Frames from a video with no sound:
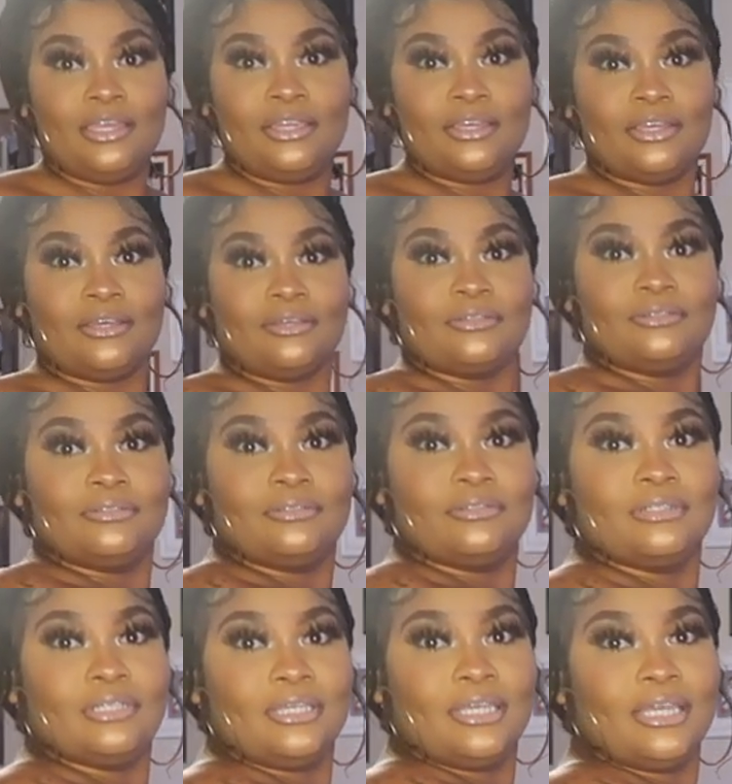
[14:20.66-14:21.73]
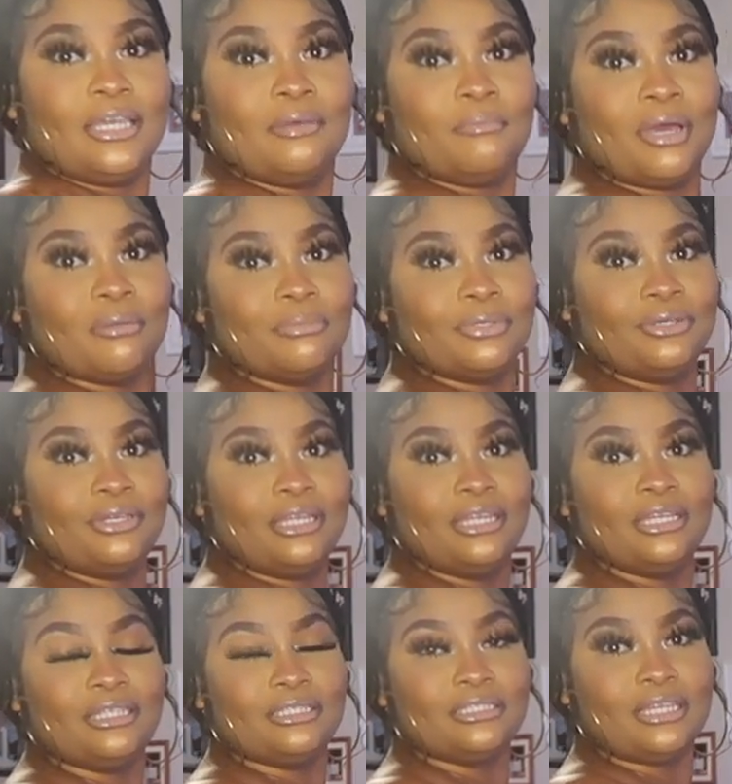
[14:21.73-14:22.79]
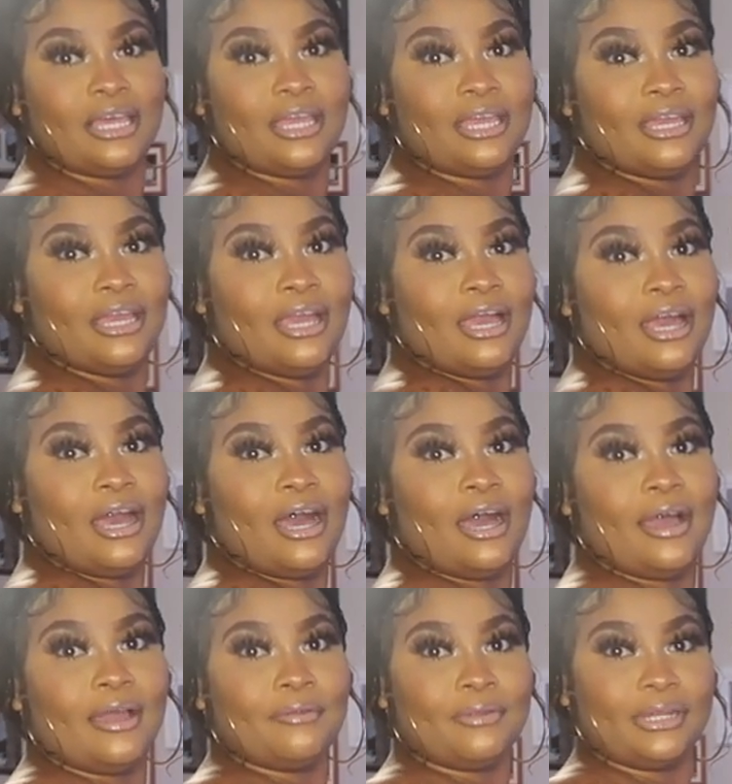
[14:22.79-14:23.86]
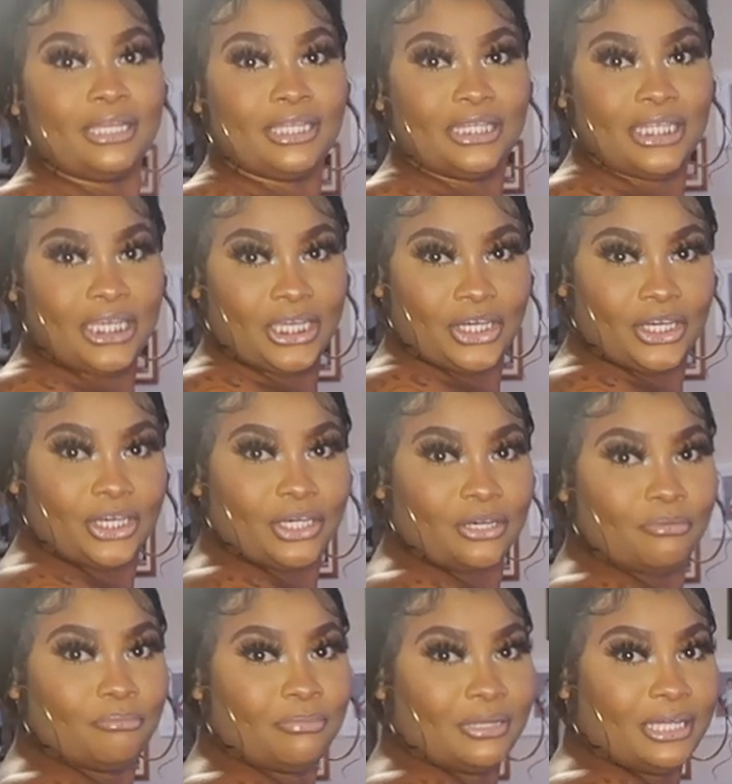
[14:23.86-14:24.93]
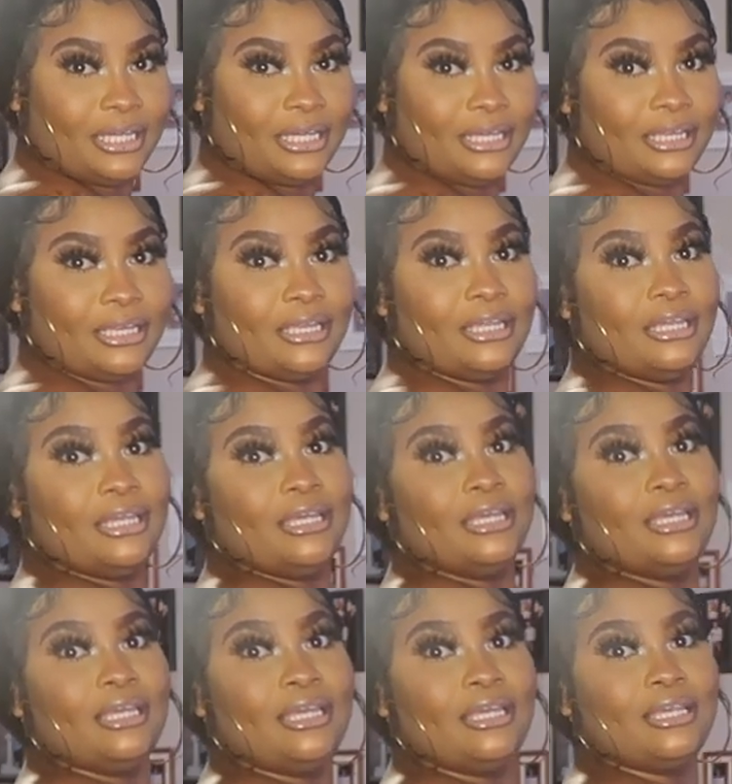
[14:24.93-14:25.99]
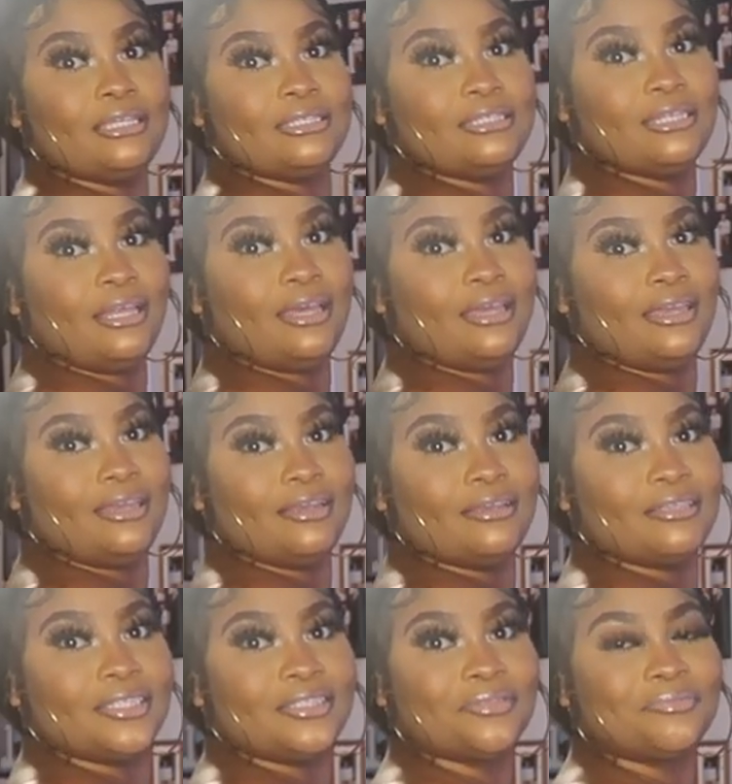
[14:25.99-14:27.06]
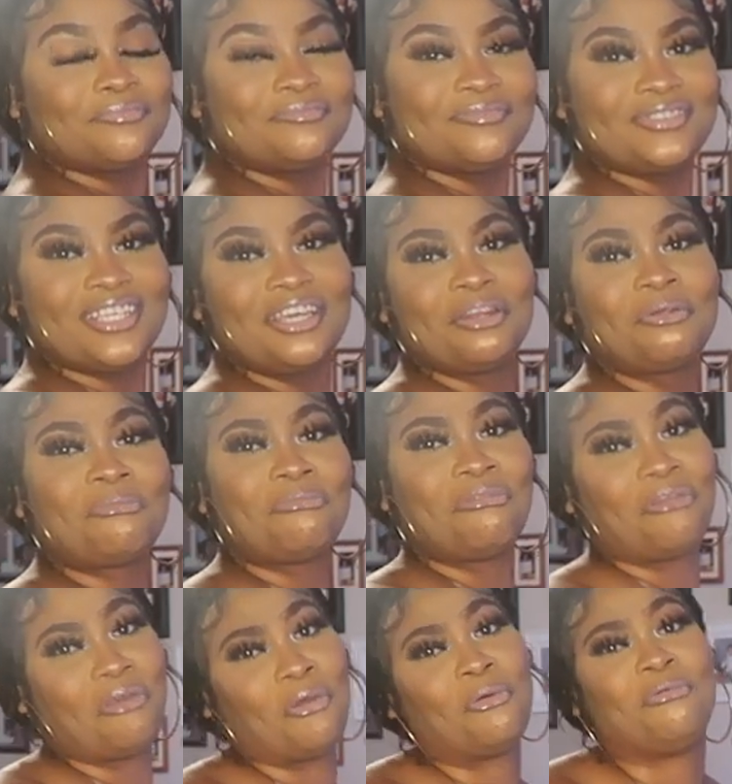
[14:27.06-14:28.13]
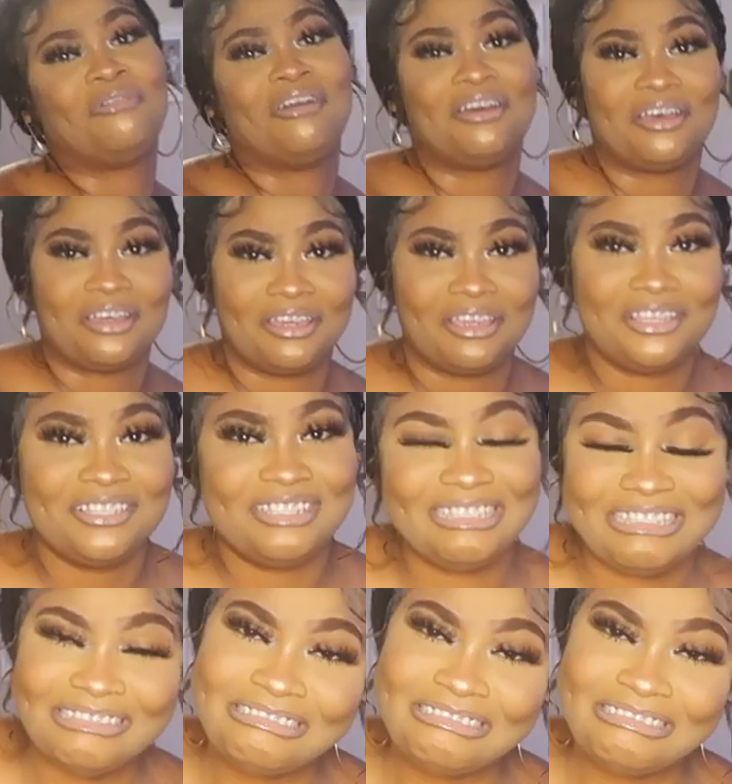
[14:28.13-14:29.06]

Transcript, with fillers: you know, and my booty is like already there, but it's like, I don't know, guys.